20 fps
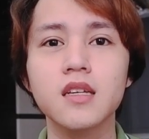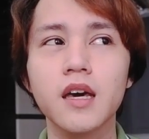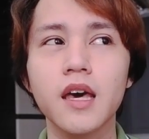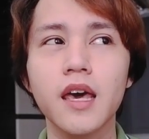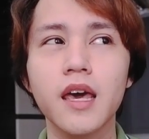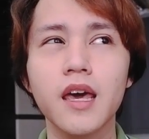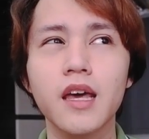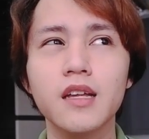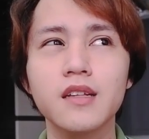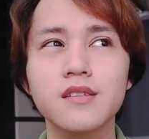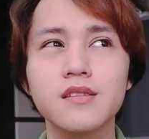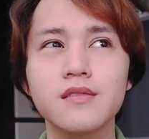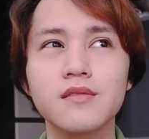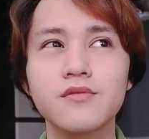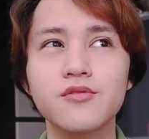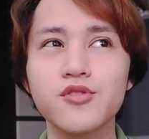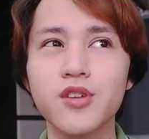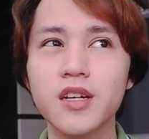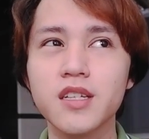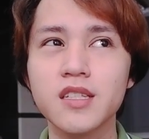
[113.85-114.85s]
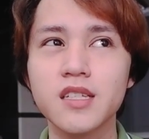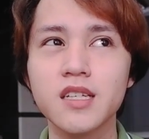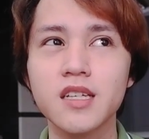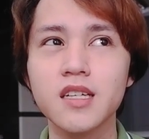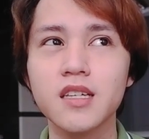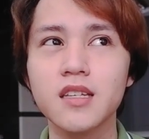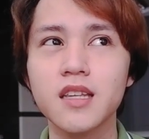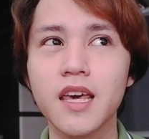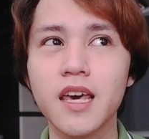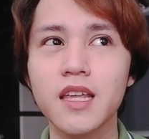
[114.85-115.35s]
and dry
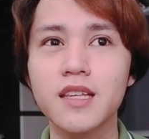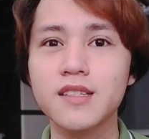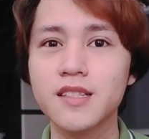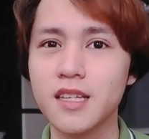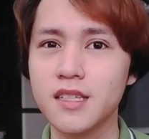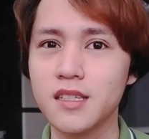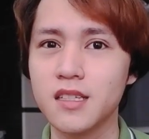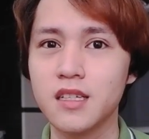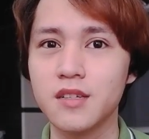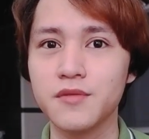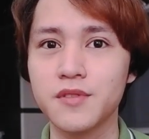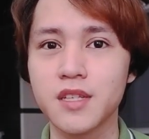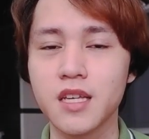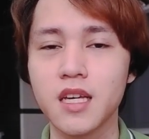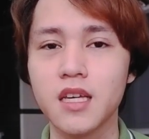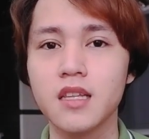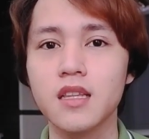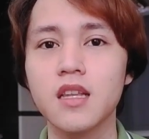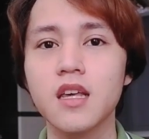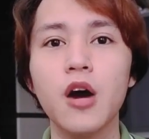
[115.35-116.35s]
skin and sensitive skin.